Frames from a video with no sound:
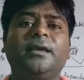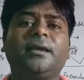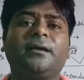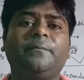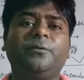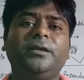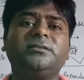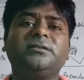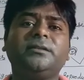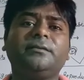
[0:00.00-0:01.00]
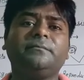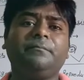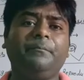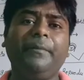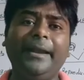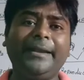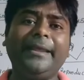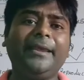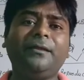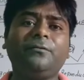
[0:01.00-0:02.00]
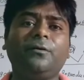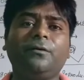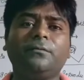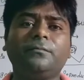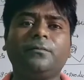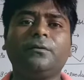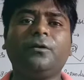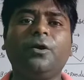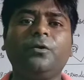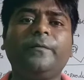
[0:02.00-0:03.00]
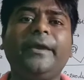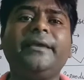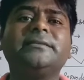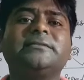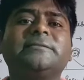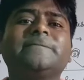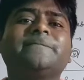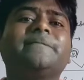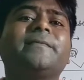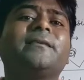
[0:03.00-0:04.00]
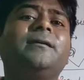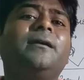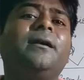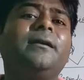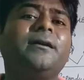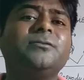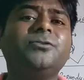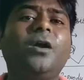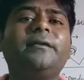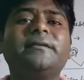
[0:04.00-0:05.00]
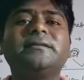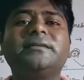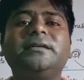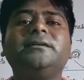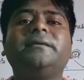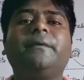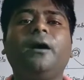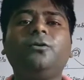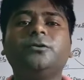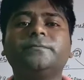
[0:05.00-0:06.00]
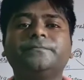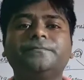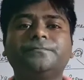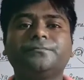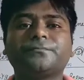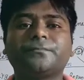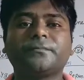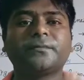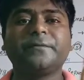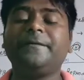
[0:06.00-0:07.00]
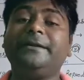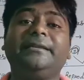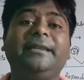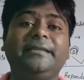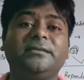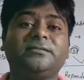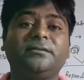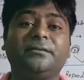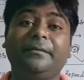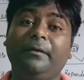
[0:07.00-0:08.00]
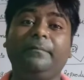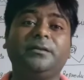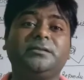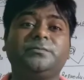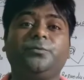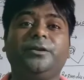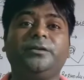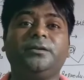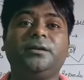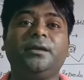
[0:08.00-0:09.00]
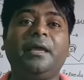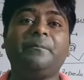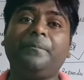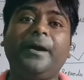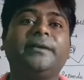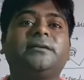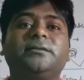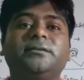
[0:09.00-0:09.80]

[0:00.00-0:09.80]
Copulation, mating always does not result about fertilization. Remember this point. But